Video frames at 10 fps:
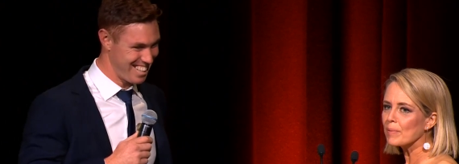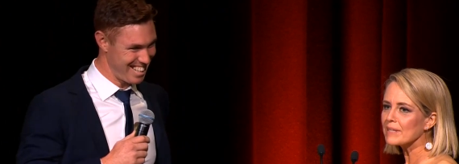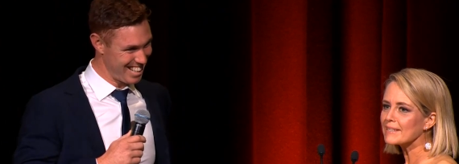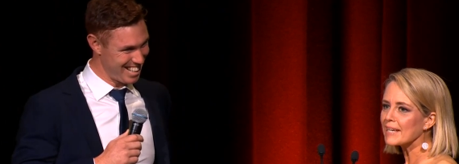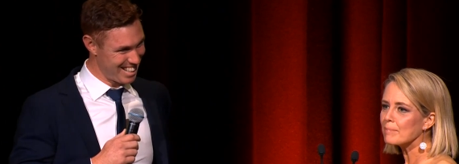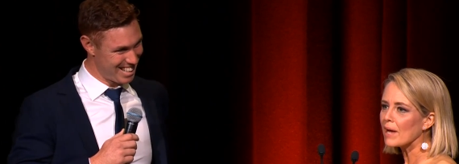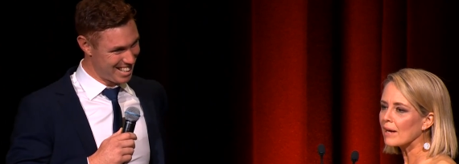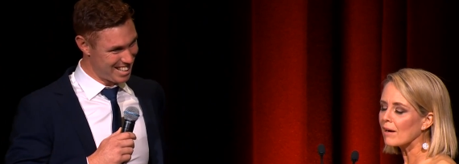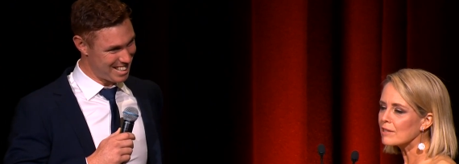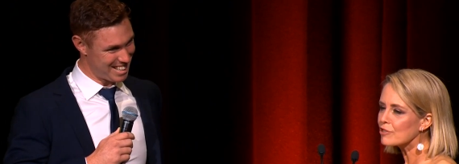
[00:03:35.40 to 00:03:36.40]
Speaker 1: Best Team
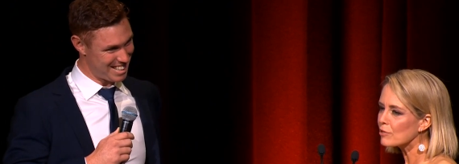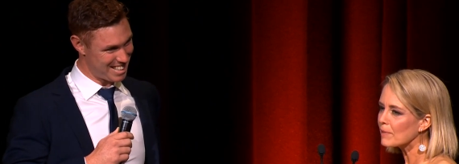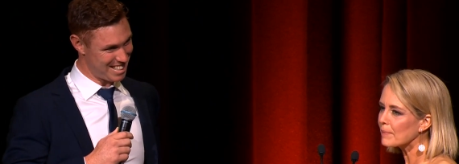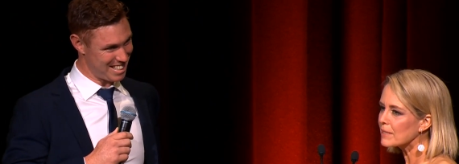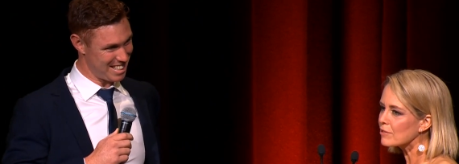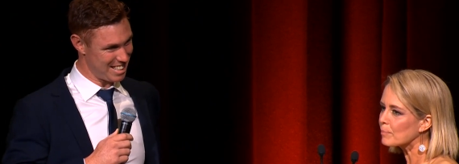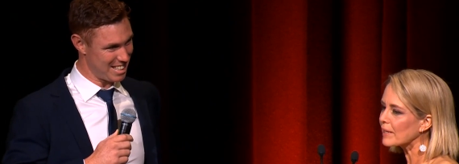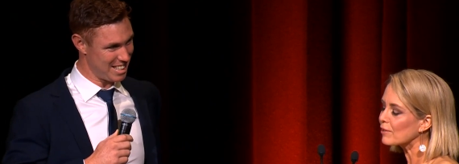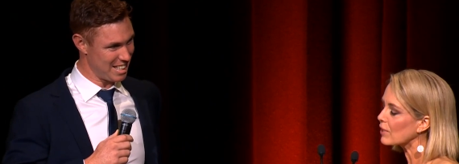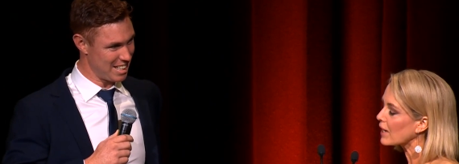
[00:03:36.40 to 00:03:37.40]
Man, I assume that means you've
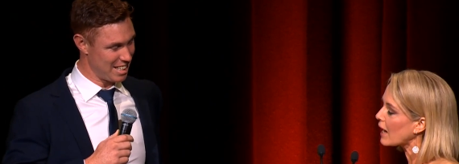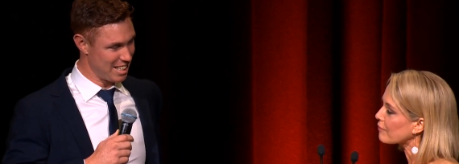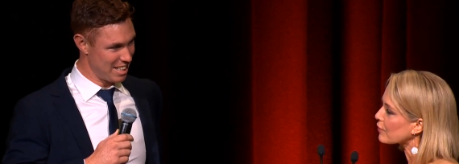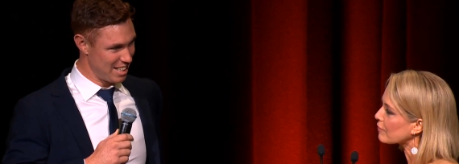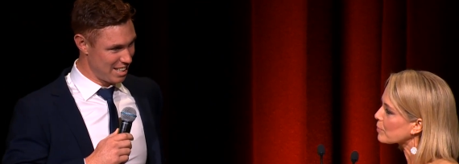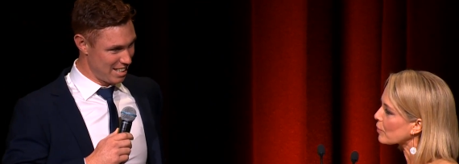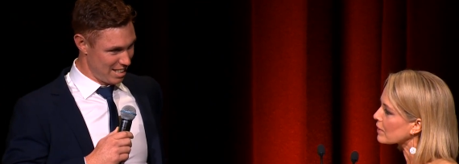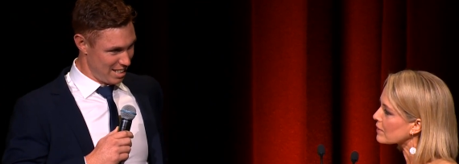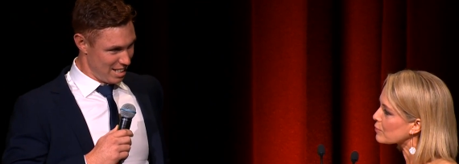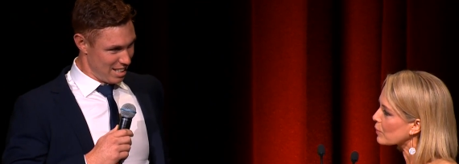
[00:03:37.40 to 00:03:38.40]
been looking after
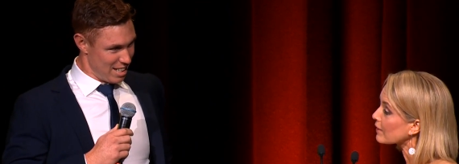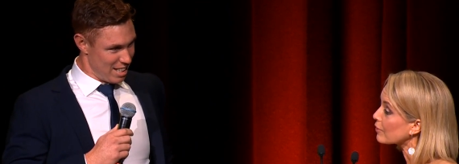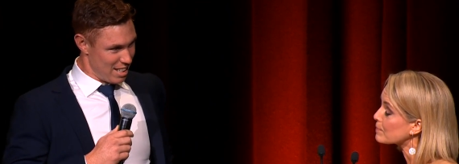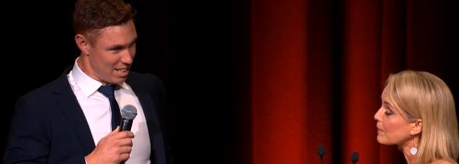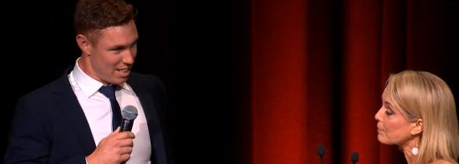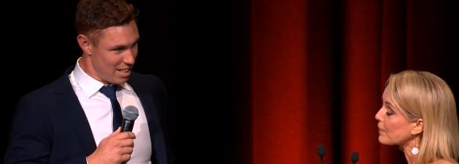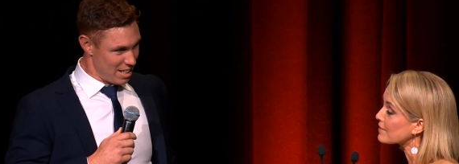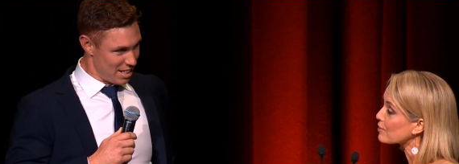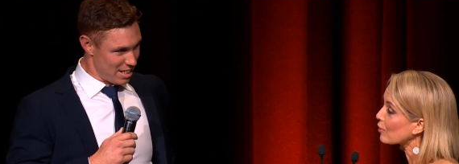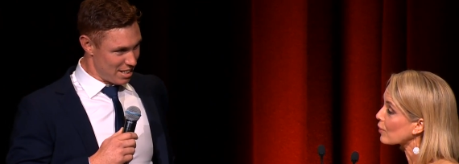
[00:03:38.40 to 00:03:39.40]
everybody this week. Who's been
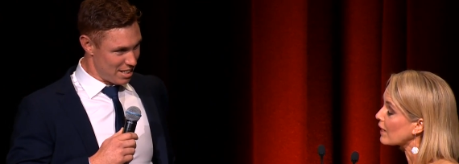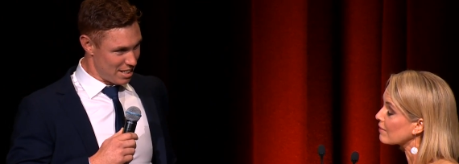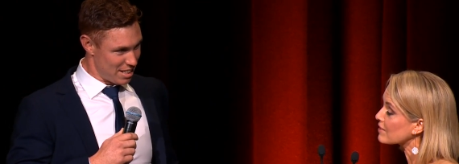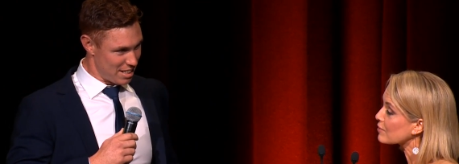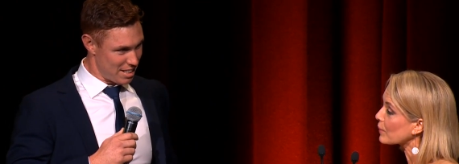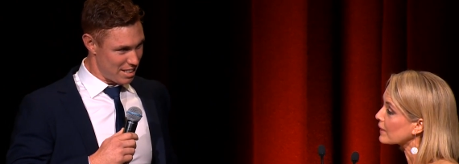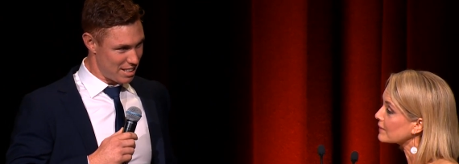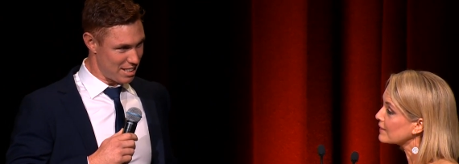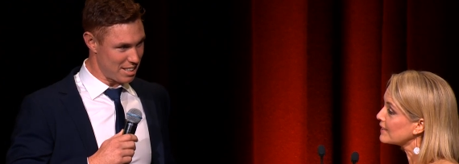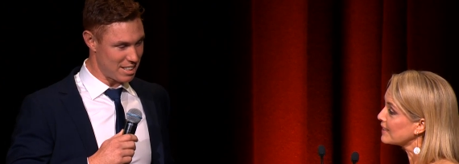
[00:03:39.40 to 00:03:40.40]
best on ground this week?
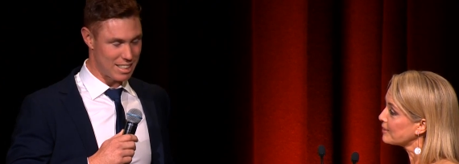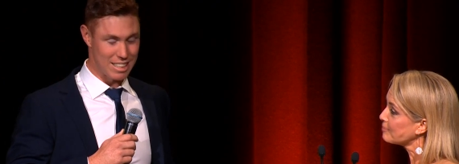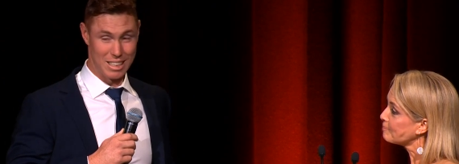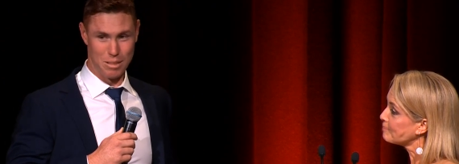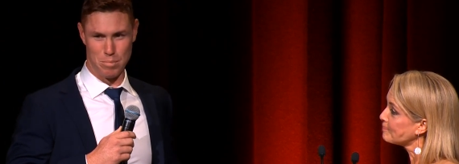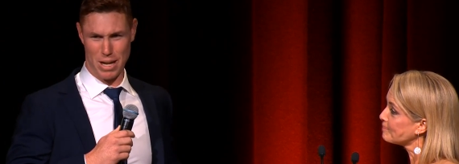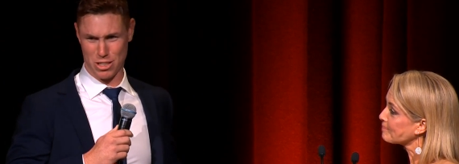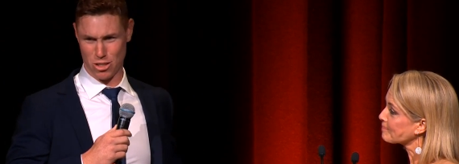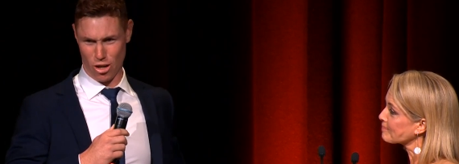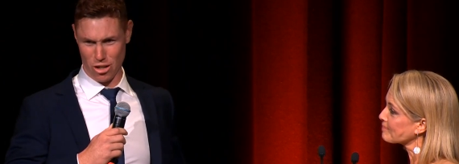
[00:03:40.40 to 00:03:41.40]

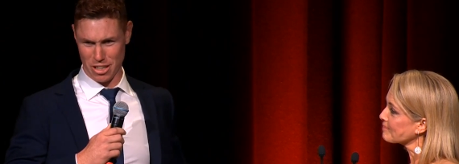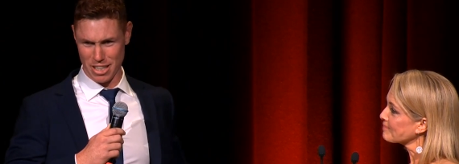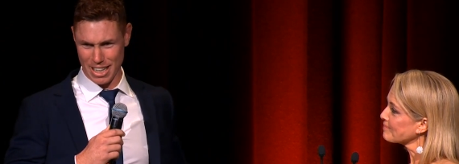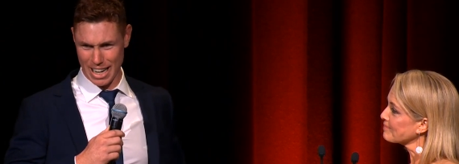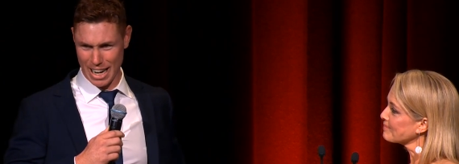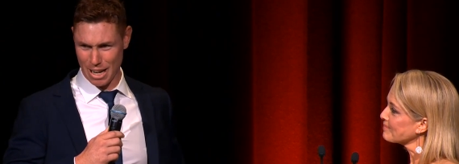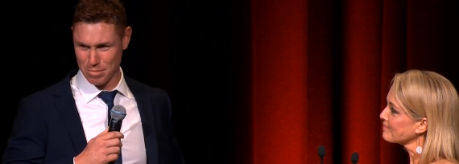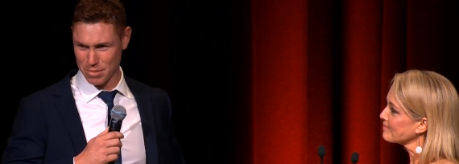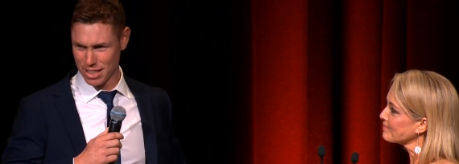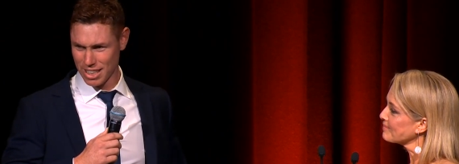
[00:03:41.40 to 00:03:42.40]
Speaker 2: Best on.
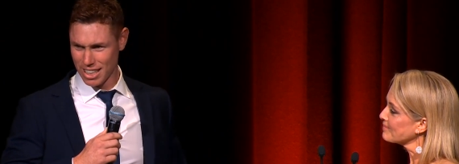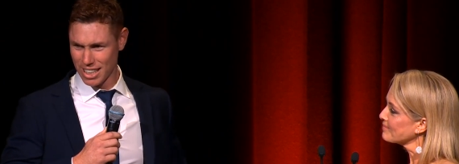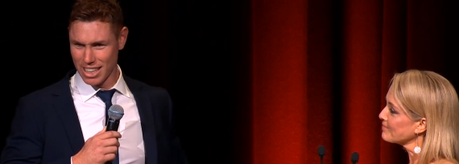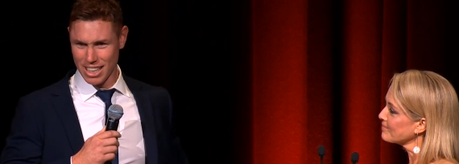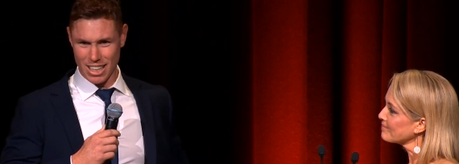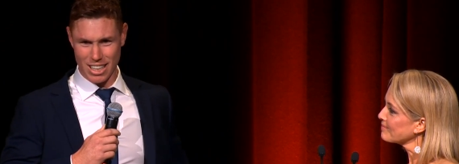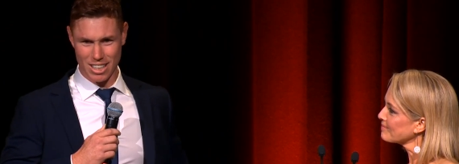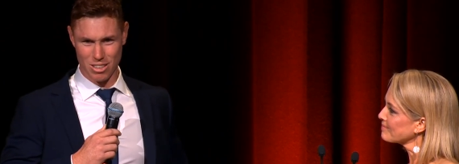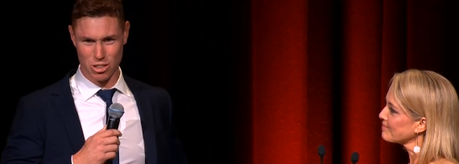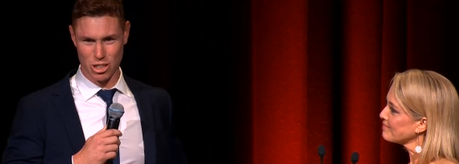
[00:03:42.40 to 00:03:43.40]
Um,
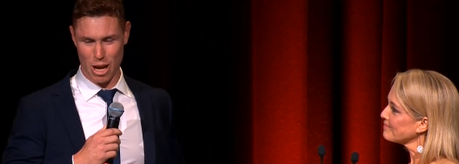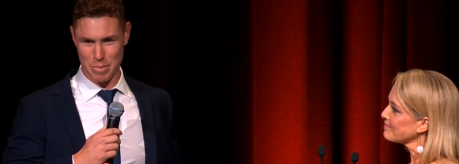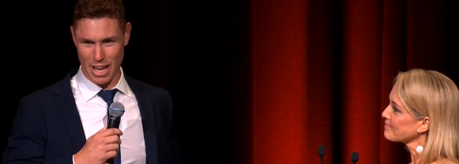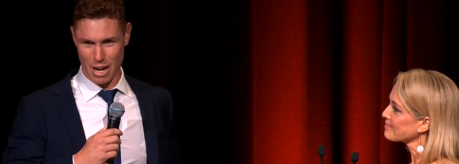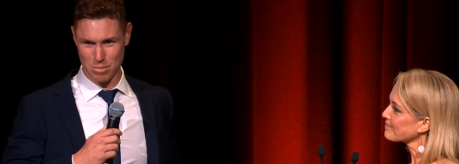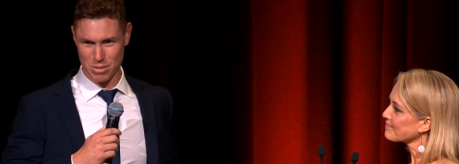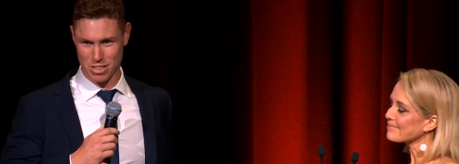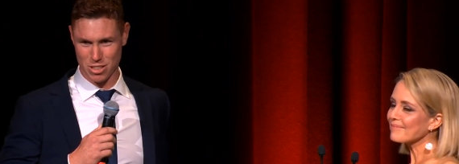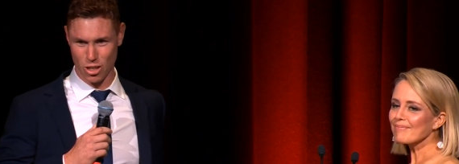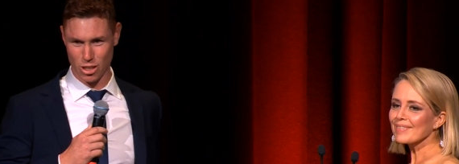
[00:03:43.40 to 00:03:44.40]
Shane McAdams
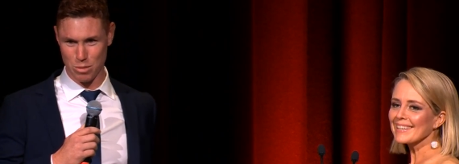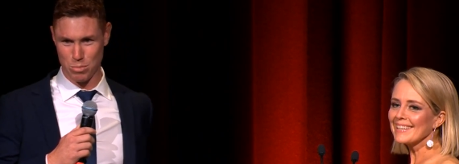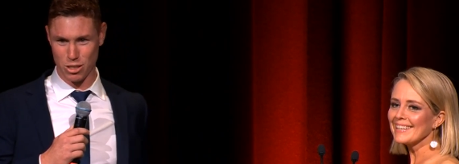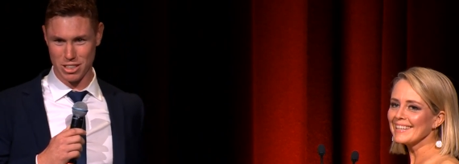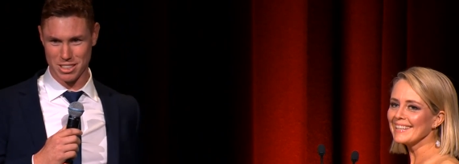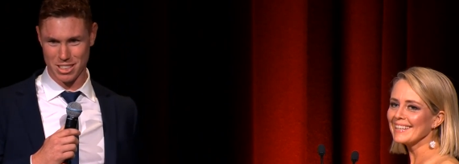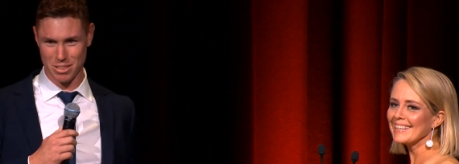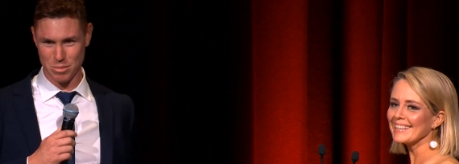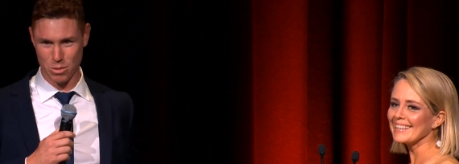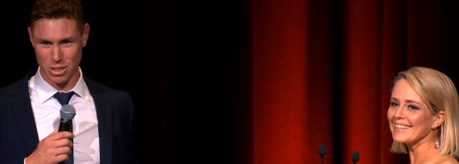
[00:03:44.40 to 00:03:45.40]
certainly put his,
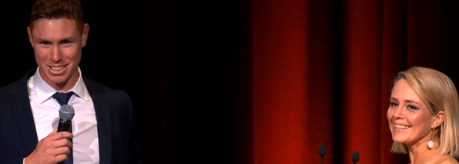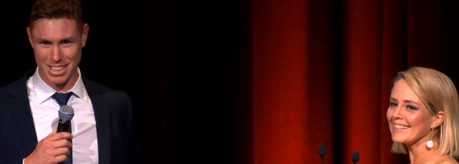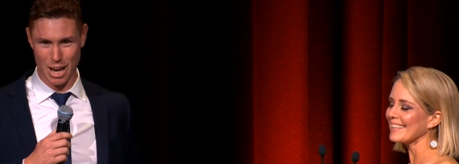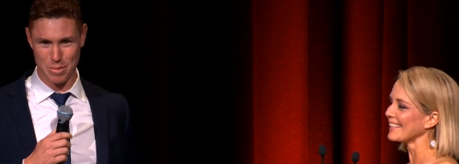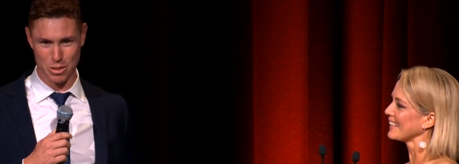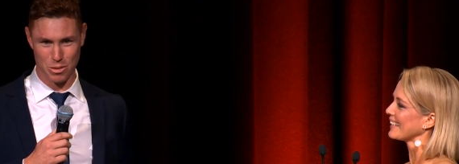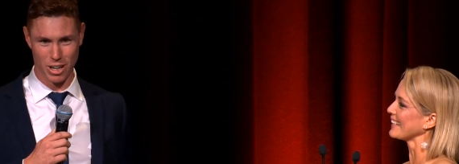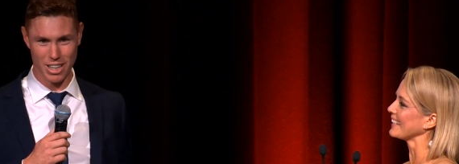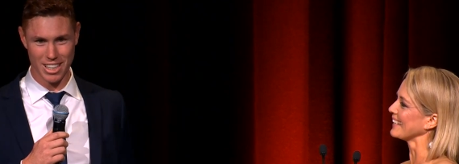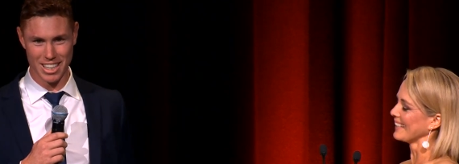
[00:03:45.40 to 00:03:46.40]
put his name in the ring.